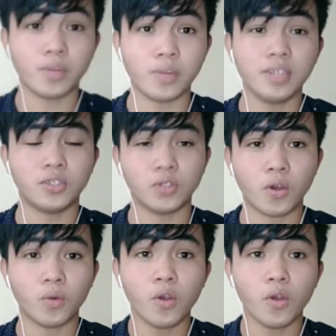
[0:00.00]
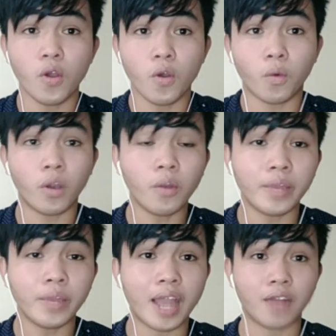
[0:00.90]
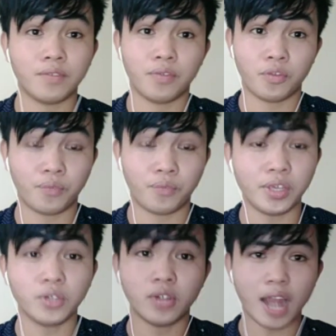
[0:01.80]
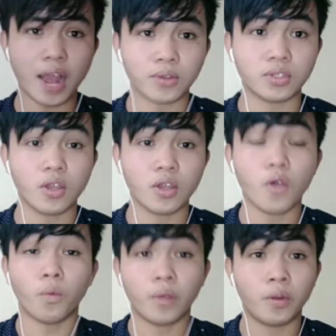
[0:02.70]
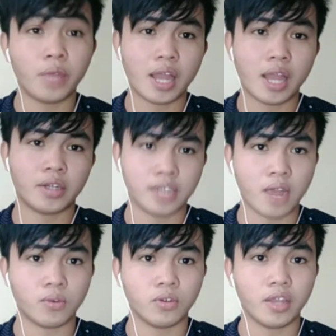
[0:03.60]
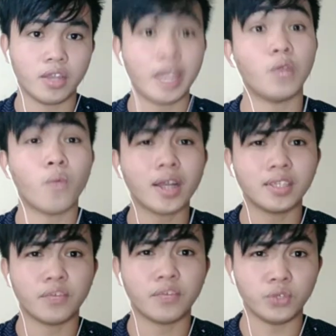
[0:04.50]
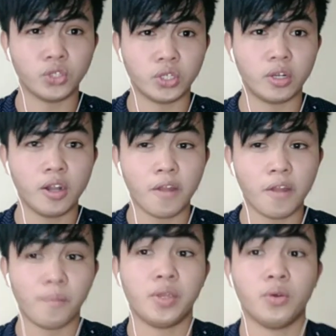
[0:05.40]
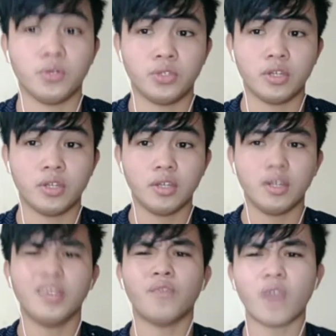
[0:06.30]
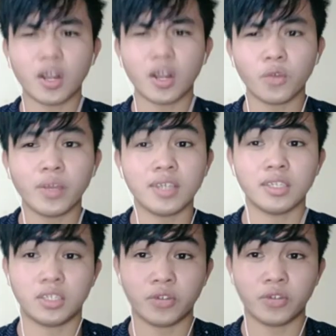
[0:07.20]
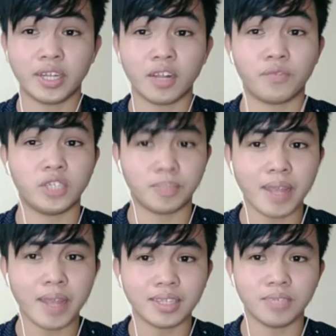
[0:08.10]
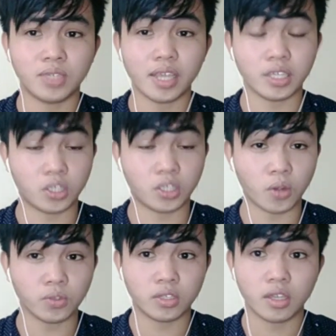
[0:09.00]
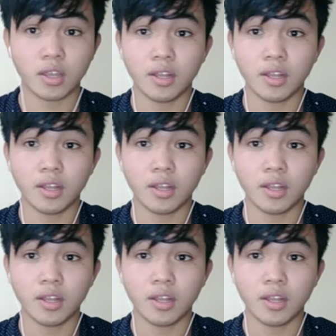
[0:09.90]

we need to know where we have been to figure out where we are now and what the future may hold. The following historical perspectives in quotes